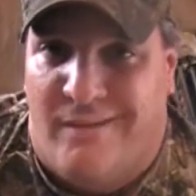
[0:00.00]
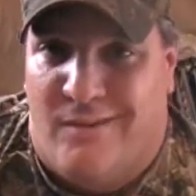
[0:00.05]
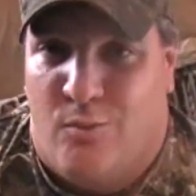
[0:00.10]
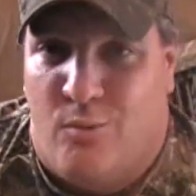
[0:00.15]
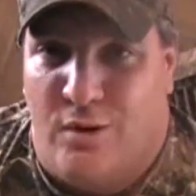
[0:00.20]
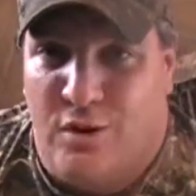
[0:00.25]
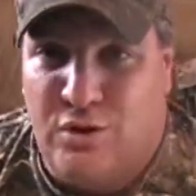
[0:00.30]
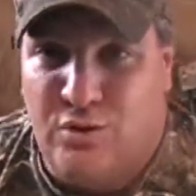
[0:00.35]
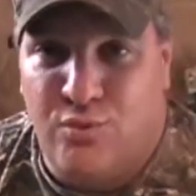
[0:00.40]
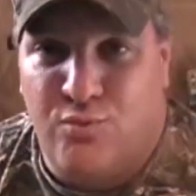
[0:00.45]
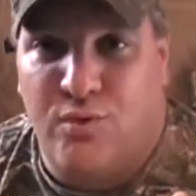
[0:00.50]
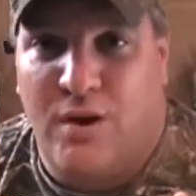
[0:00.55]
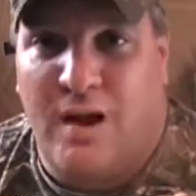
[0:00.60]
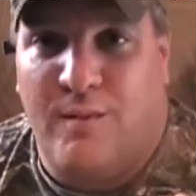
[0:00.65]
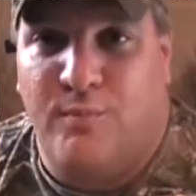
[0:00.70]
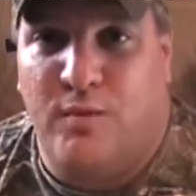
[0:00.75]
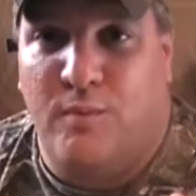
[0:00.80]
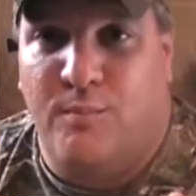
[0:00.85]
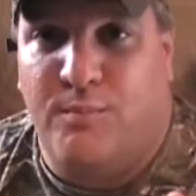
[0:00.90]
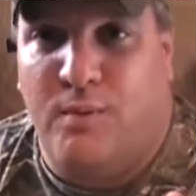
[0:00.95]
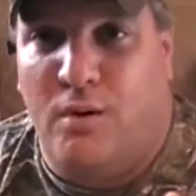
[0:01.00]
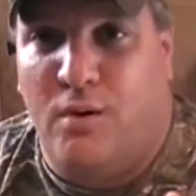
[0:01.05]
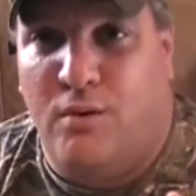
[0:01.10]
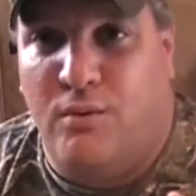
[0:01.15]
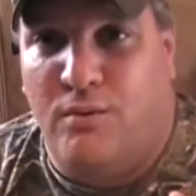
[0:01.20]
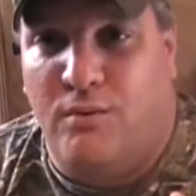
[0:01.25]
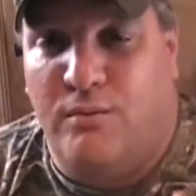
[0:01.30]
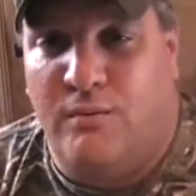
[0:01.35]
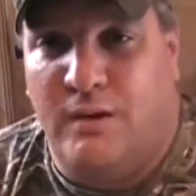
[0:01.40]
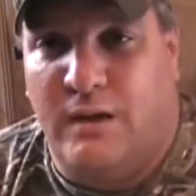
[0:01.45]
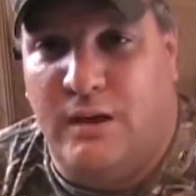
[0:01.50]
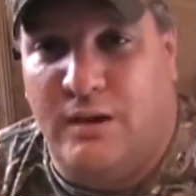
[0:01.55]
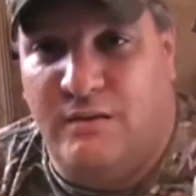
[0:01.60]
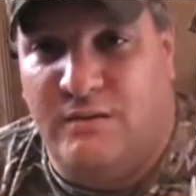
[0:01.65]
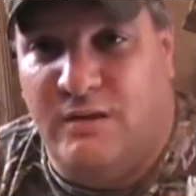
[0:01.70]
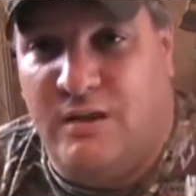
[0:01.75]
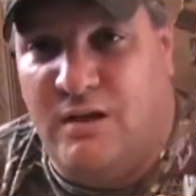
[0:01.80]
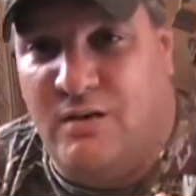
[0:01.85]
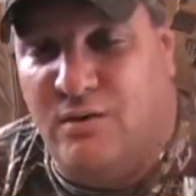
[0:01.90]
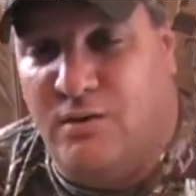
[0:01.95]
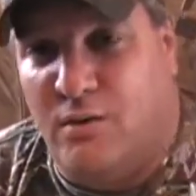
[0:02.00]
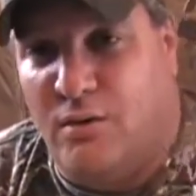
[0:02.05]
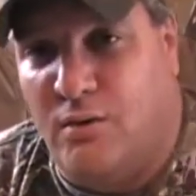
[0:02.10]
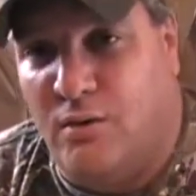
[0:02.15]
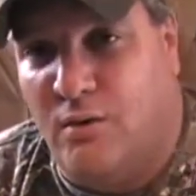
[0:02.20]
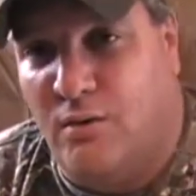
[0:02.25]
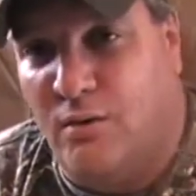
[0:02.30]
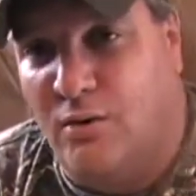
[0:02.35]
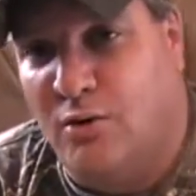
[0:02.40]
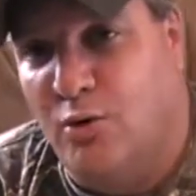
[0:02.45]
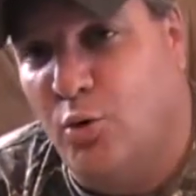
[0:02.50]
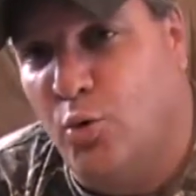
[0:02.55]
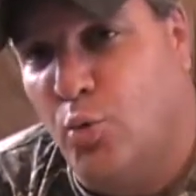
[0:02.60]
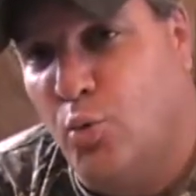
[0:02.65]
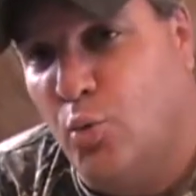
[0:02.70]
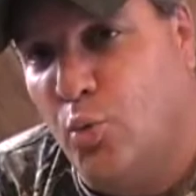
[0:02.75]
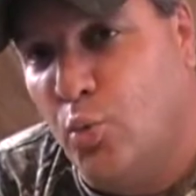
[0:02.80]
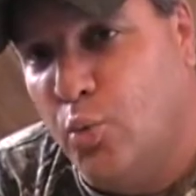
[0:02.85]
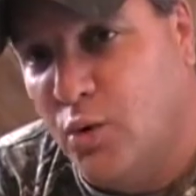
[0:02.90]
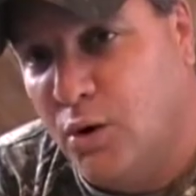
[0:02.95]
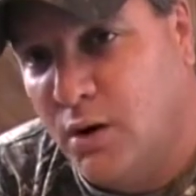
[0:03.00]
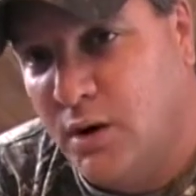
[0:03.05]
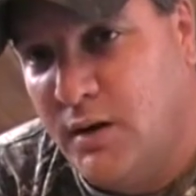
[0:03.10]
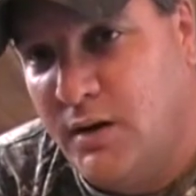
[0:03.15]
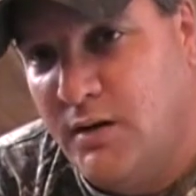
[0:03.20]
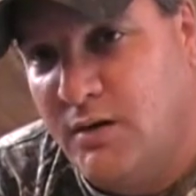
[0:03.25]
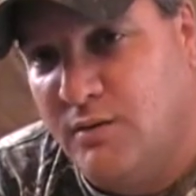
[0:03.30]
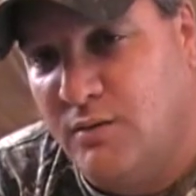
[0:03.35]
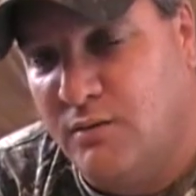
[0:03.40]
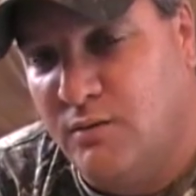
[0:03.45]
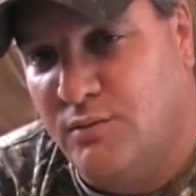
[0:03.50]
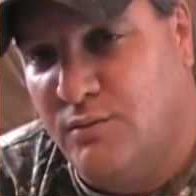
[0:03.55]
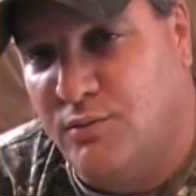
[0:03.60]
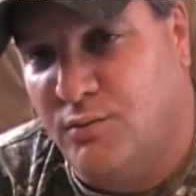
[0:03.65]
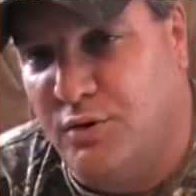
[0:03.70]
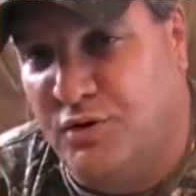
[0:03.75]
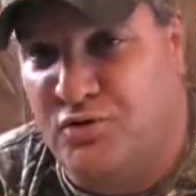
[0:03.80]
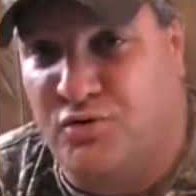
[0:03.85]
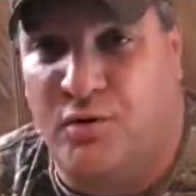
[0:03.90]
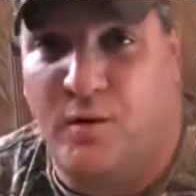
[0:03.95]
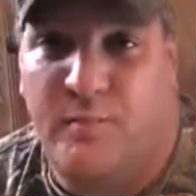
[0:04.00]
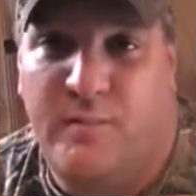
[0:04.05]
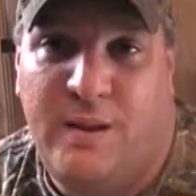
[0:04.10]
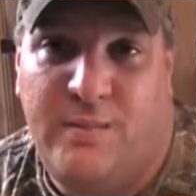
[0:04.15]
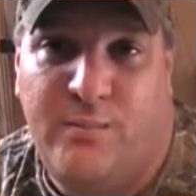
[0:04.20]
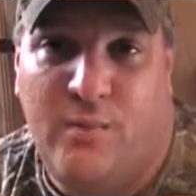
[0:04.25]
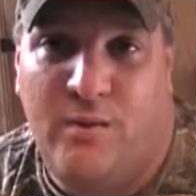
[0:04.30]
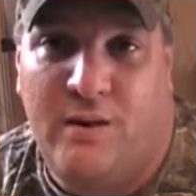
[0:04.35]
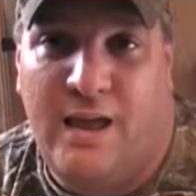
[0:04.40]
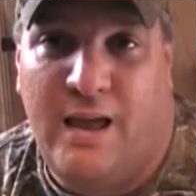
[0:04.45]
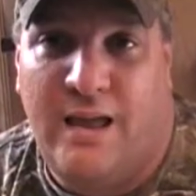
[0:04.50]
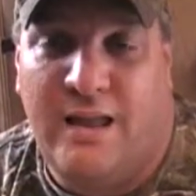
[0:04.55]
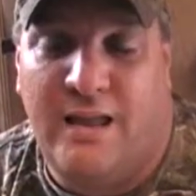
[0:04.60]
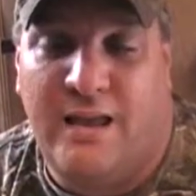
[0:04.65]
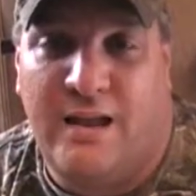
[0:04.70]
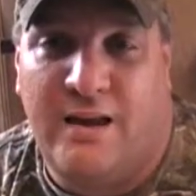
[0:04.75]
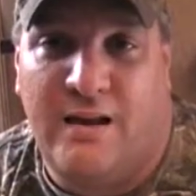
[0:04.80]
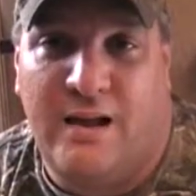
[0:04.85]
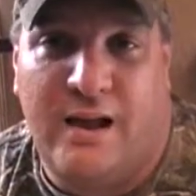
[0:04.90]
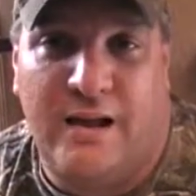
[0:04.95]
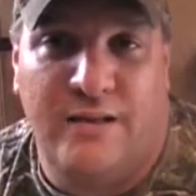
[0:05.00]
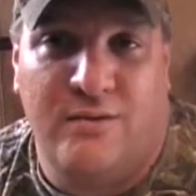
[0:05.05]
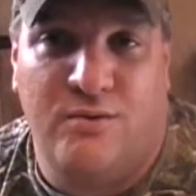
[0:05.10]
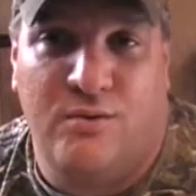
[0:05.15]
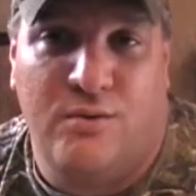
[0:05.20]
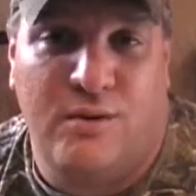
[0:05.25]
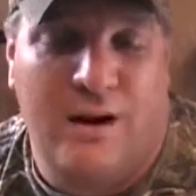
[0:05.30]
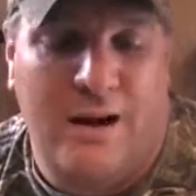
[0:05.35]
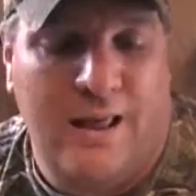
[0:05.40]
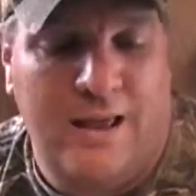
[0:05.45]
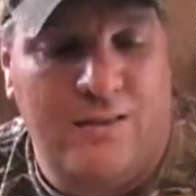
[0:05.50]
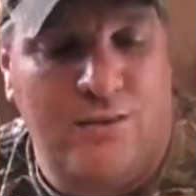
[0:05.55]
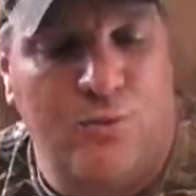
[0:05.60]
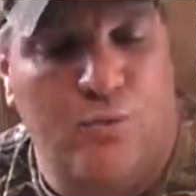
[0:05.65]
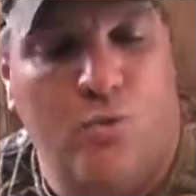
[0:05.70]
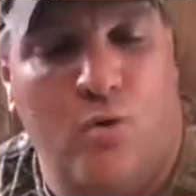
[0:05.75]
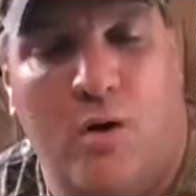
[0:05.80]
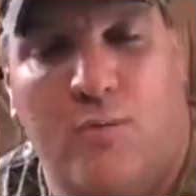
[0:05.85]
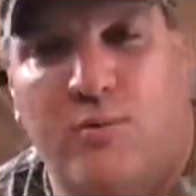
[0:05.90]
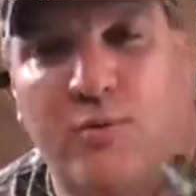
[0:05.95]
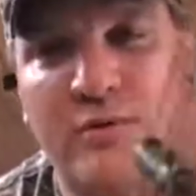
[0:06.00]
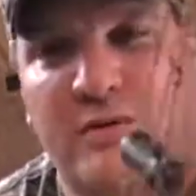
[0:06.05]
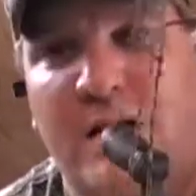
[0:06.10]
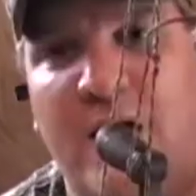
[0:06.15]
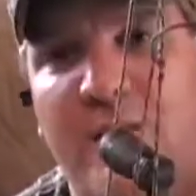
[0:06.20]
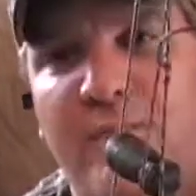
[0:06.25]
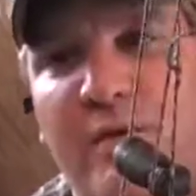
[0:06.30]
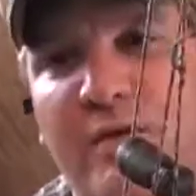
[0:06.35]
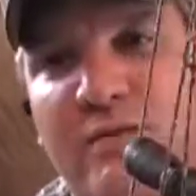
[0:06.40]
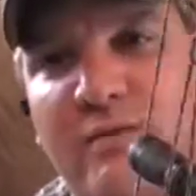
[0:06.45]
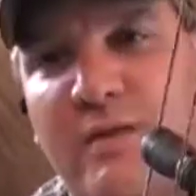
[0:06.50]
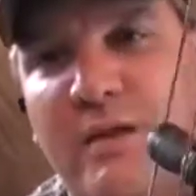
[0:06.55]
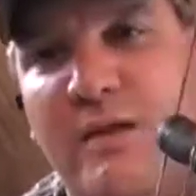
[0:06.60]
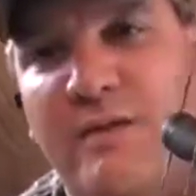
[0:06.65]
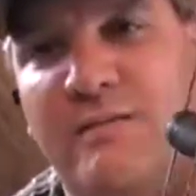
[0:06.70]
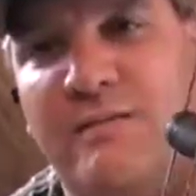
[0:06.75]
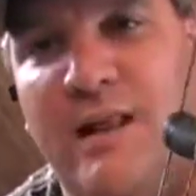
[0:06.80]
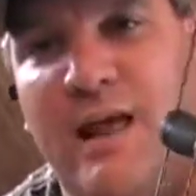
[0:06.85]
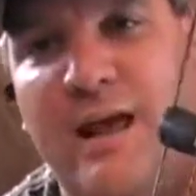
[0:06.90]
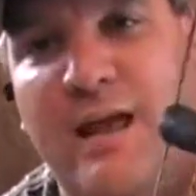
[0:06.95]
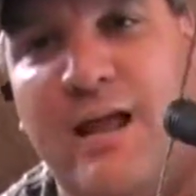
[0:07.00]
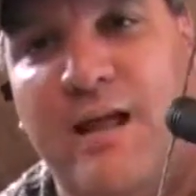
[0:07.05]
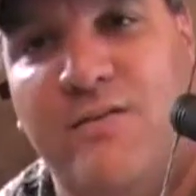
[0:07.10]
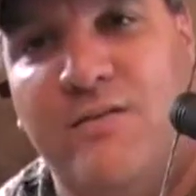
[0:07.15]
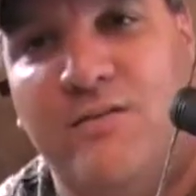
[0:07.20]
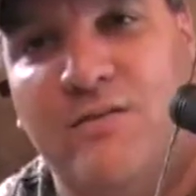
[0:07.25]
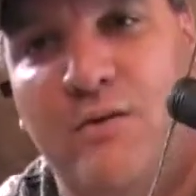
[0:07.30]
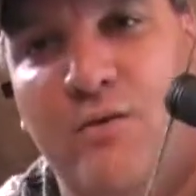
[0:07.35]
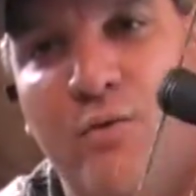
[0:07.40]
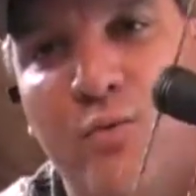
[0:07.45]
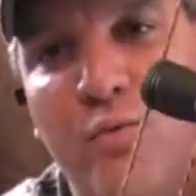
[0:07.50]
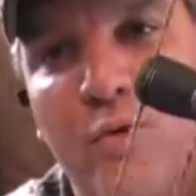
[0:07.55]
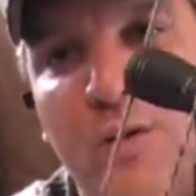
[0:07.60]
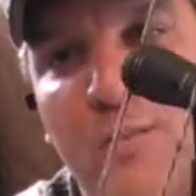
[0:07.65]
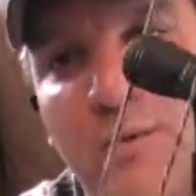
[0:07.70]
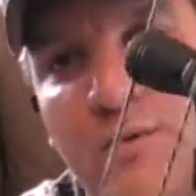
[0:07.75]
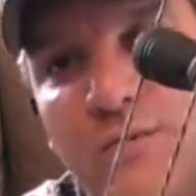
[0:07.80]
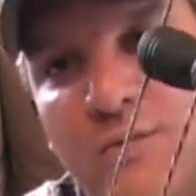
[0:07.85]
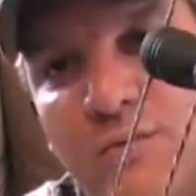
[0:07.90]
When you grab the bow, is either wood, which some people like it. I don't. I like the rubber type. This thing is like got these little rivets